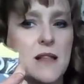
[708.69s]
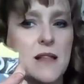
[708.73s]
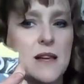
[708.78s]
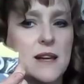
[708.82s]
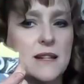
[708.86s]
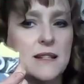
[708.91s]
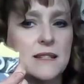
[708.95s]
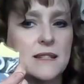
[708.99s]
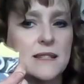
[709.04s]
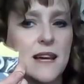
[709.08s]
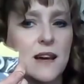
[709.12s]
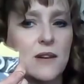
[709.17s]
Is
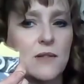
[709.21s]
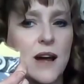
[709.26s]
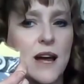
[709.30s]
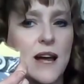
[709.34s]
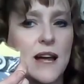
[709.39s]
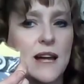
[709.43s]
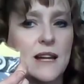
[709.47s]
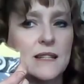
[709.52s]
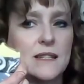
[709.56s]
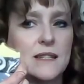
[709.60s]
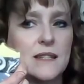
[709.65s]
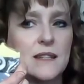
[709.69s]
that right?
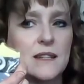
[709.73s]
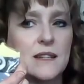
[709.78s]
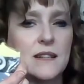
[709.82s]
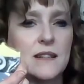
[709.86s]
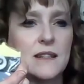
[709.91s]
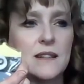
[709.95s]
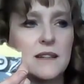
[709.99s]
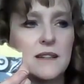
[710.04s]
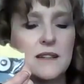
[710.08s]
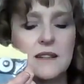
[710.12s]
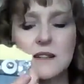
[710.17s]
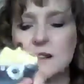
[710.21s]

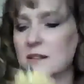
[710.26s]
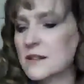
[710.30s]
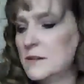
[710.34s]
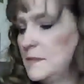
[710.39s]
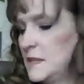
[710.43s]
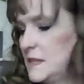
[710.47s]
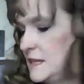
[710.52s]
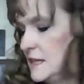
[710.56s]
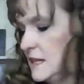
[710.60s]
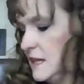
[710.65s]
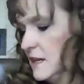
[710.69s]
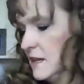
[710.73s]
Let me see.